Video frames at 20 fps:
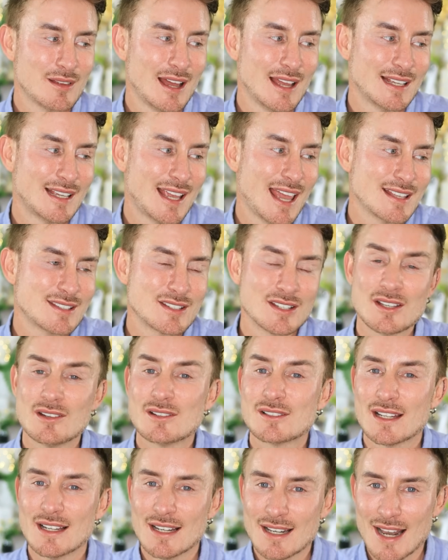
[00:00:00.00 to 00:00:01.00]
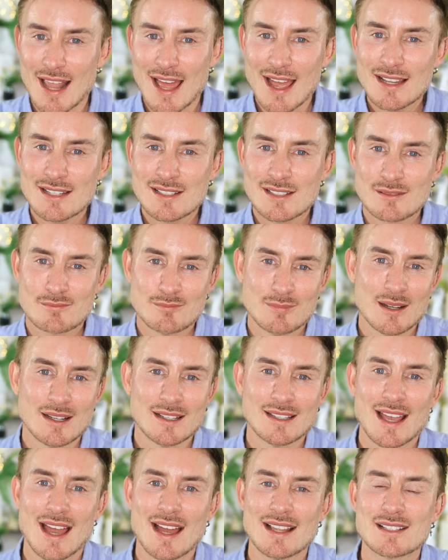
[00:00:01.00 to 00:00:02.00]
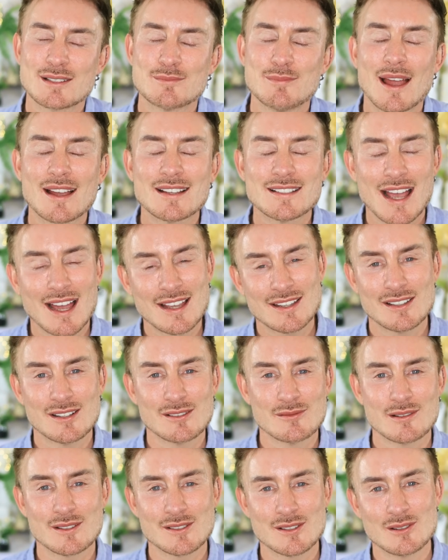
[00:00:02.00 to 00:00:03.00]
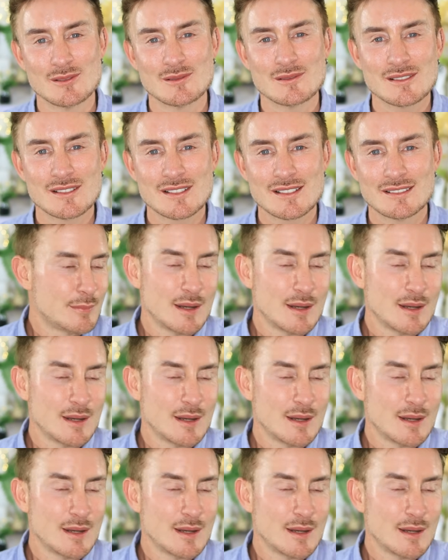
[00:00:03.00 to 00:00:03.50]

I get to use it less but get spectacular results.